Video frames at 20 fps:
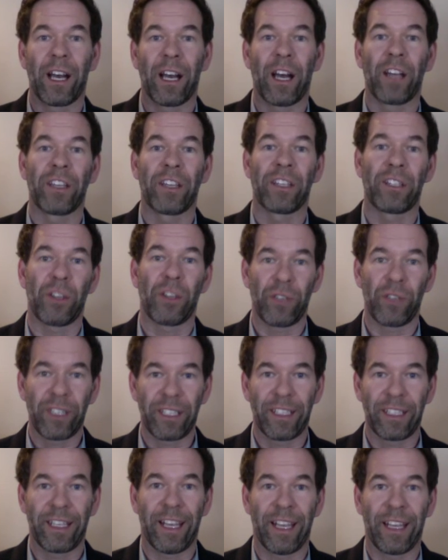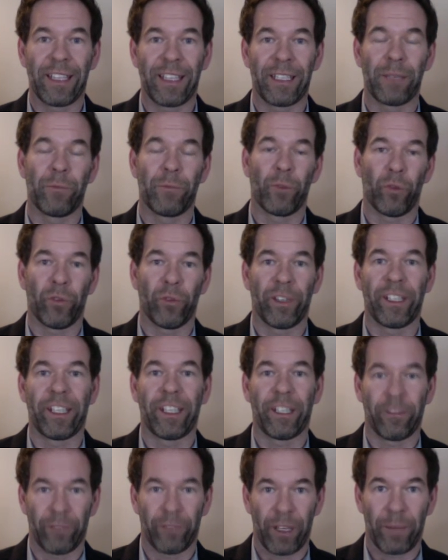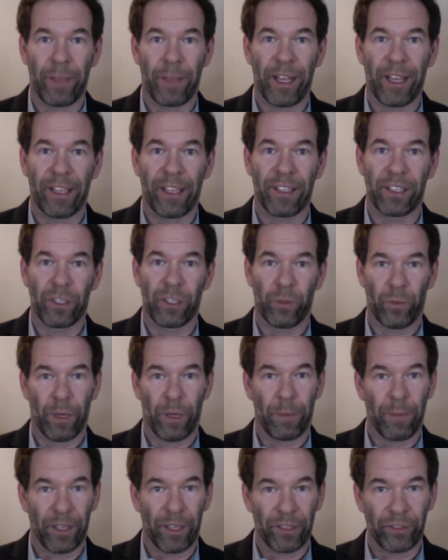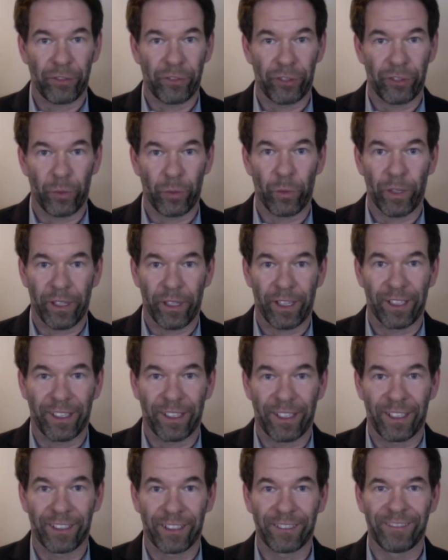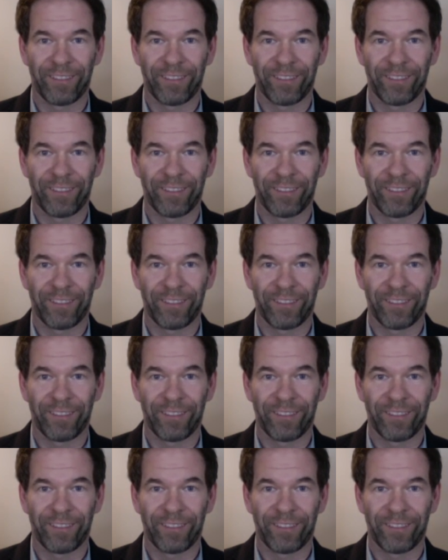associated meridian rib heads to what muscles you're working on.